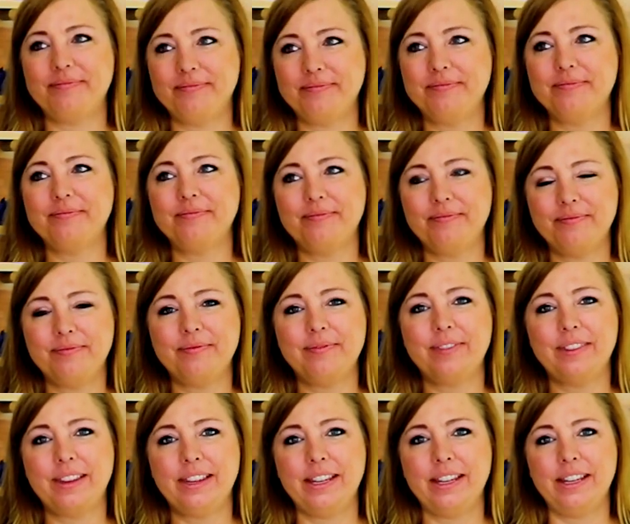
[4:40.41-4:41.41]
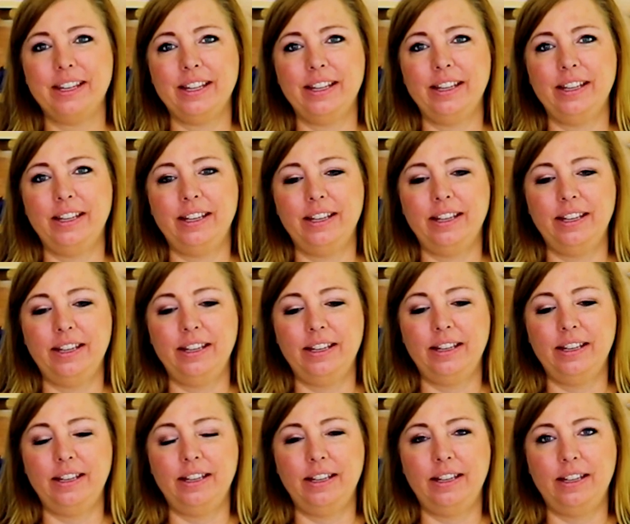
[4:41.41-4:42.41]

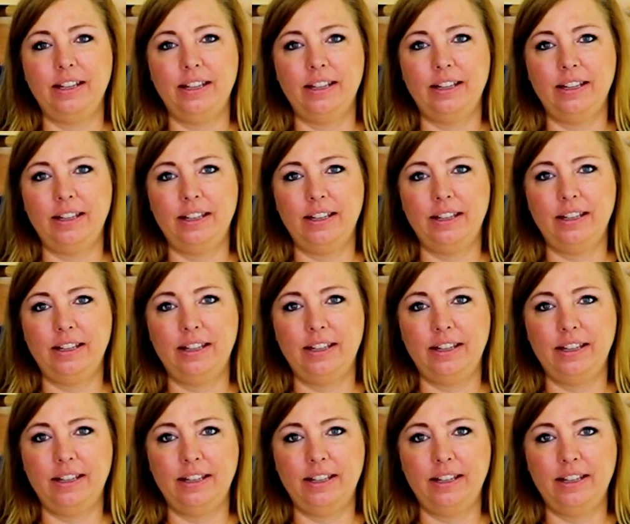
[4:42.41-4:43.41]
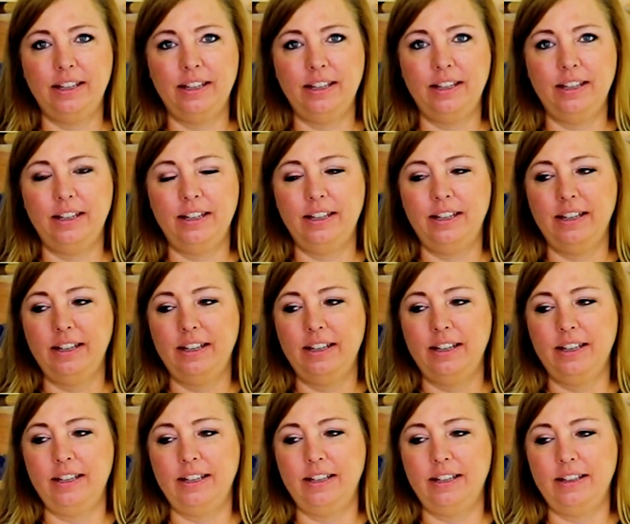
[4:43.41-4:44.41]

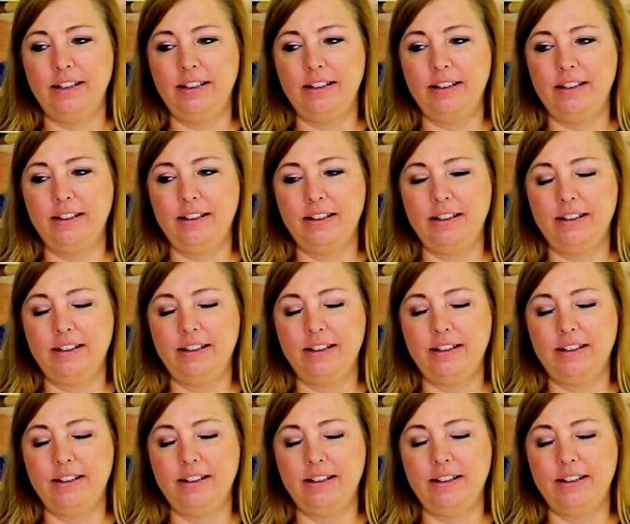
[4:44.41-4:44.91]
This person isn't speaking.